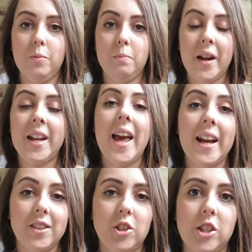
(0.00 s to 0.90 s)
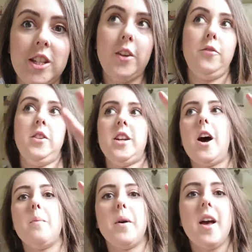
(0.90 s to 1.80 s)
my legs just lifted
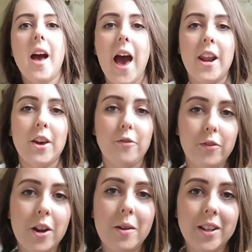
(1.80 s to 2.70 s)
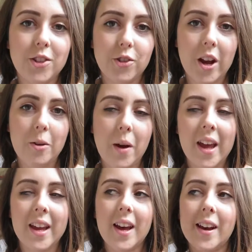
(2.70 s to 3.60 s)
up and I floated straight
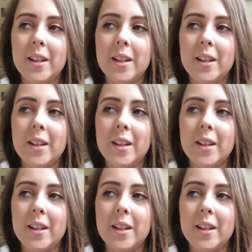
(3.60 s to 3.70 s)
away.